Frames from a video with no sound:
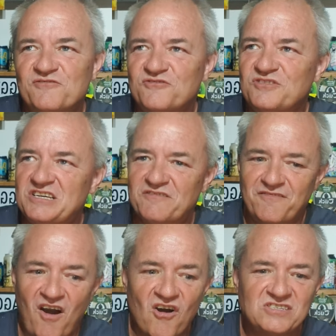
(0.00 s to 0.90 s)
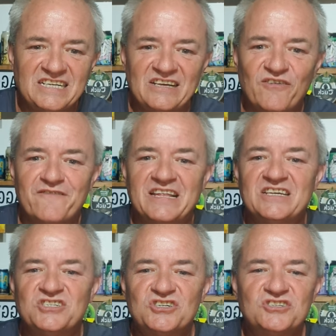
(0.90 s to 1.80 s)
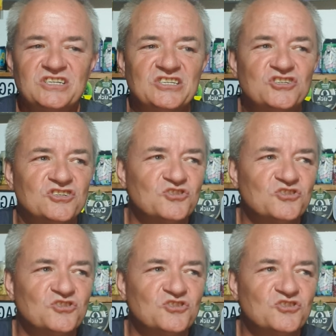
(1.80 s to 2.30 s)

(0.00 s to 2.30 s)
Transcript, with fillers: through these farty little villages into